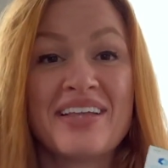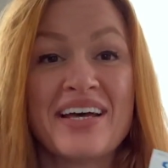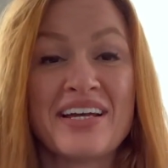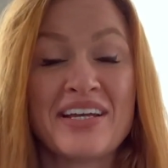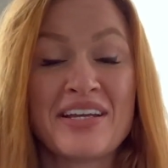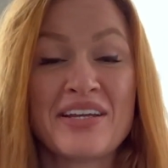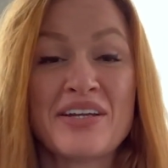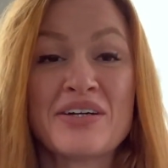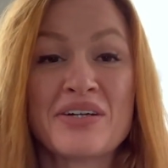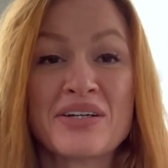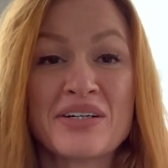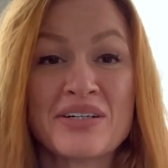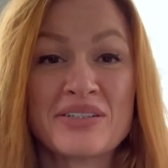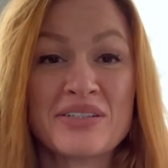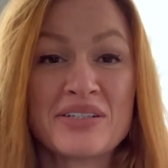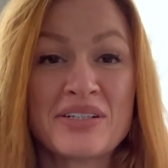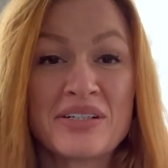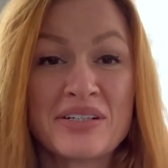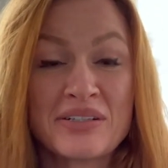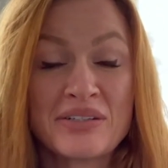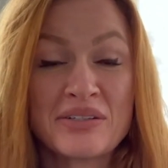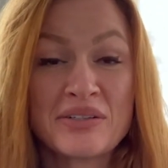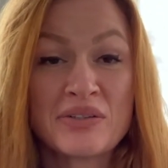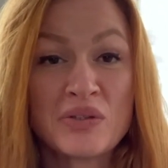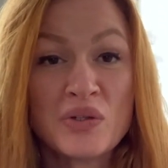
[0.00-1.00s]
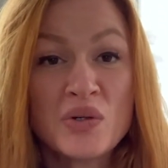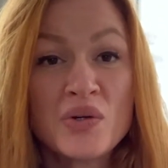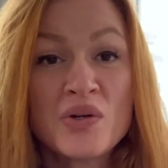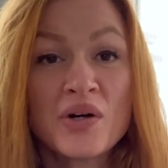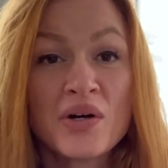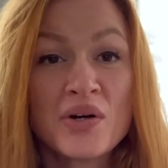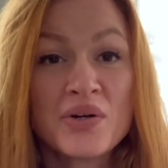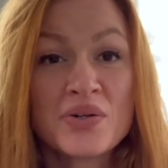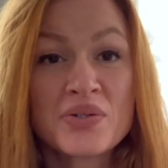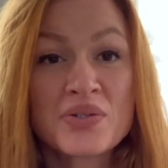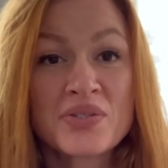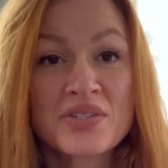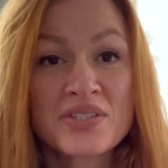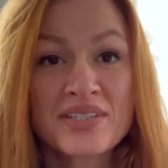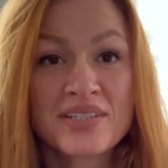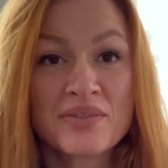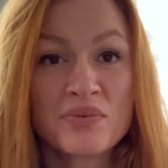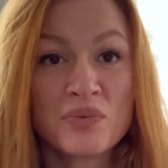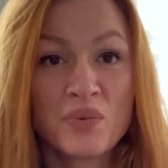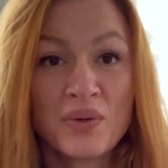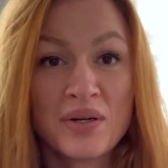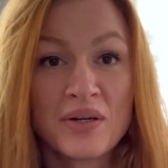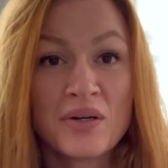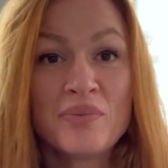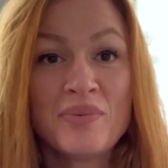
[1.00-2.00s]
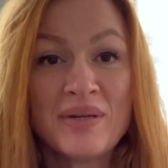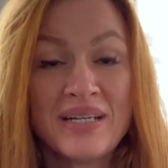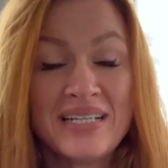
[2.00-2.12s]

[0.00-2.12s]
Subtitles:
your glucose will be